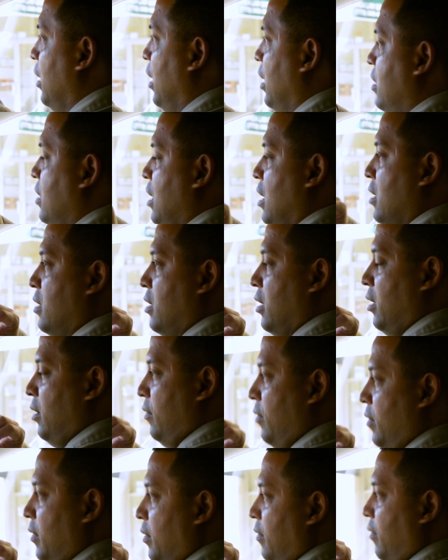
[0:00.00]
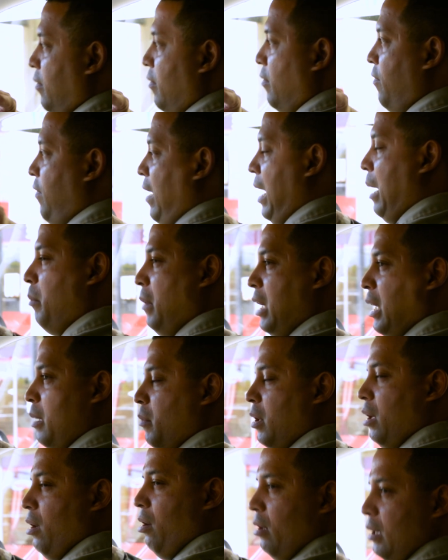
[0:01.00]
a sense of family and
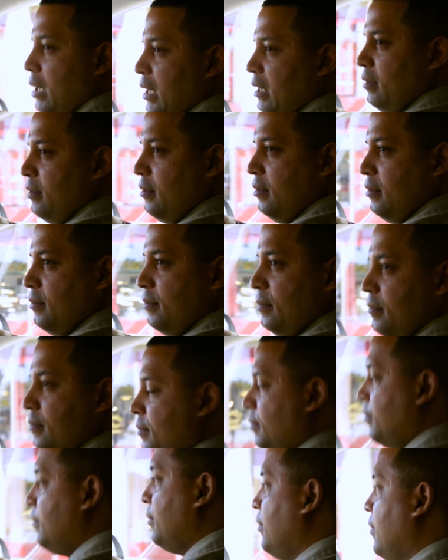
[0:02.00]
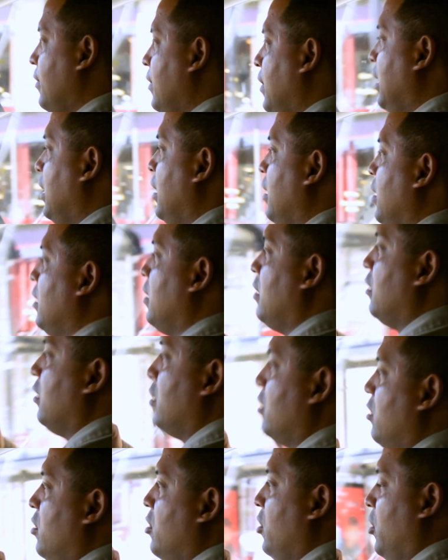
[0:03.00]
belonging
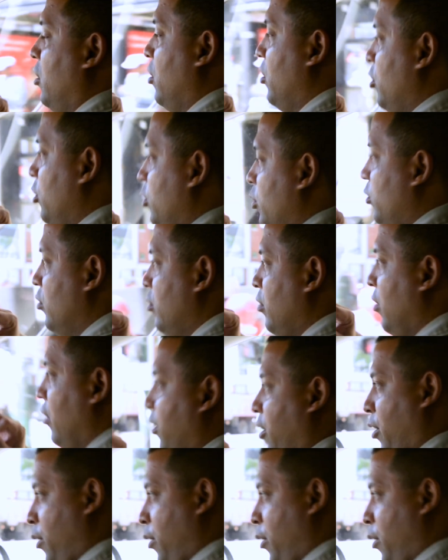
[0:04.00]
mm-hmm. to